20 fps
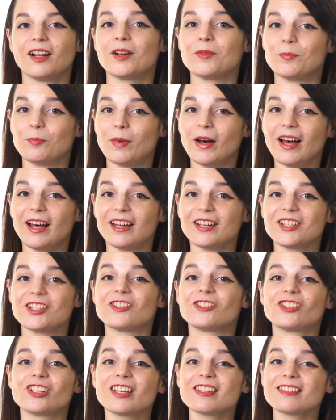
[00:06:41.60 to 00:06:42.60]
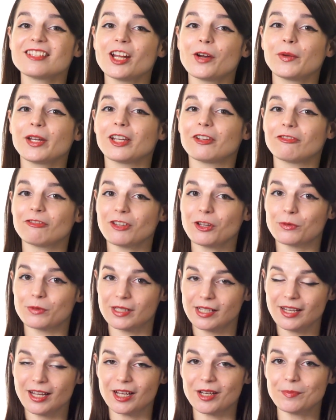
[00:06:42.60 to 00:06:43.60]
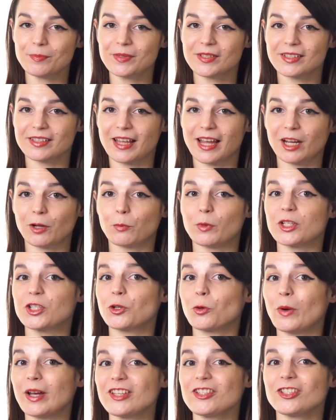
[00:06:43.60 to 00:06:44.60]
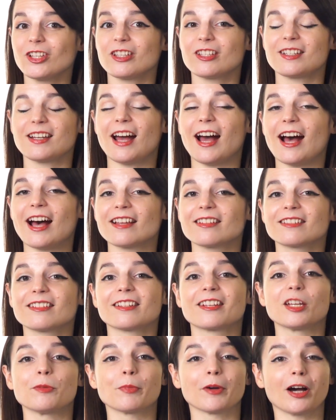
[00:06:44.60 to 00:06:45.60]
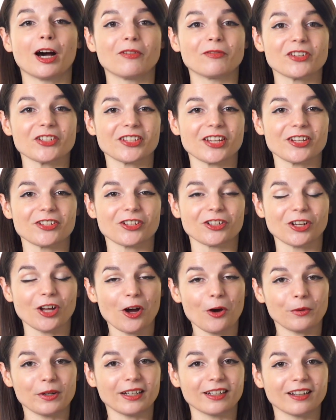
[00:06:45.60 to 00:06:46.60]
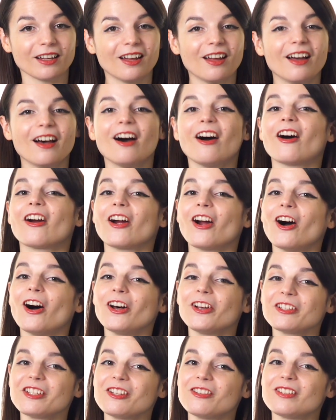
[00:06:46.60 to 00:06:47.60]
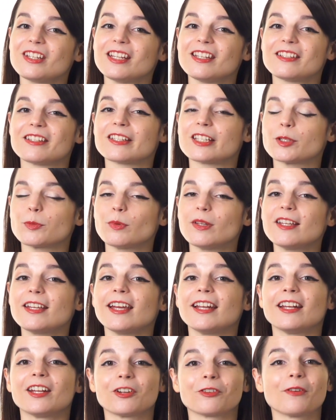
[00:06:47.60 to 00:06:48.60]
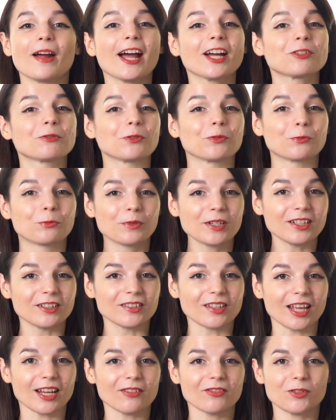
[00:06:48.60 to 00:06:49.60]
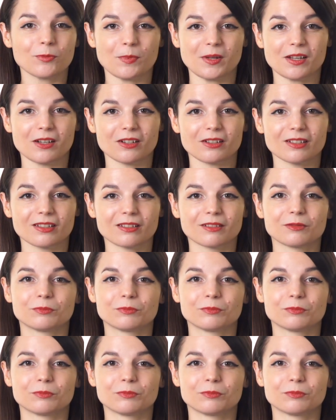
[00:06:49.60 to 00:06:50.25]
But just knowing a few tips, like which questions to ask to keep a conversation going, are all you need to speak and interact with real native speakers.